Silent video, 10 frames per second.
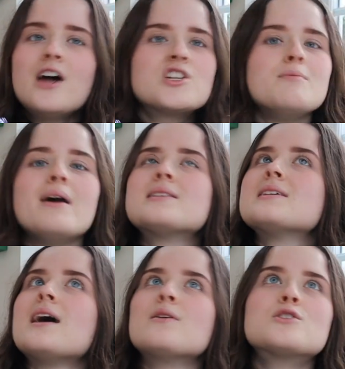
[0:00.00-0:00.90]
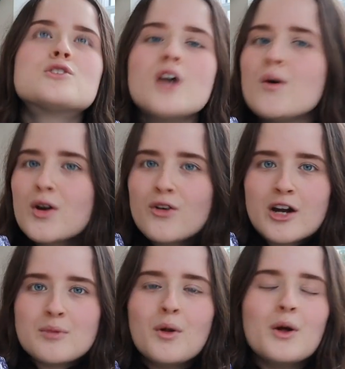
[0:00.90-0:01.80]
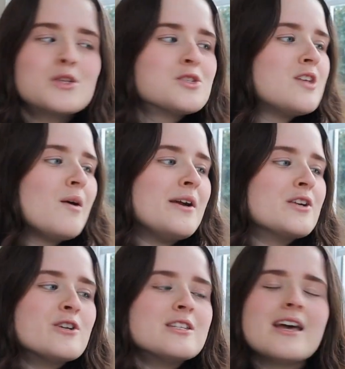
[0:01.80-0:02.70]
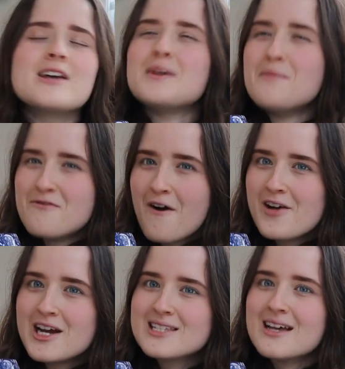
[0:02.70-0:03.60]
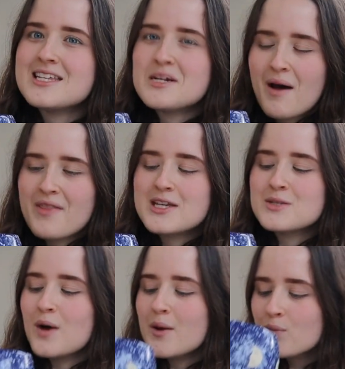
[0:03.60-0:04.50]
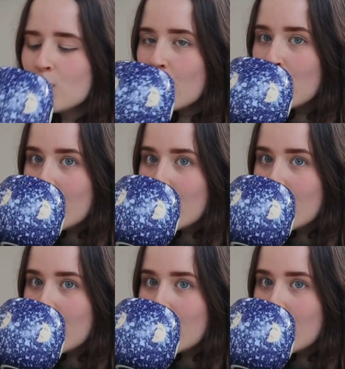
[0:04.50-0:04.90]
and she makes it sound so incredible and so interesting, so I'm very excited about this one.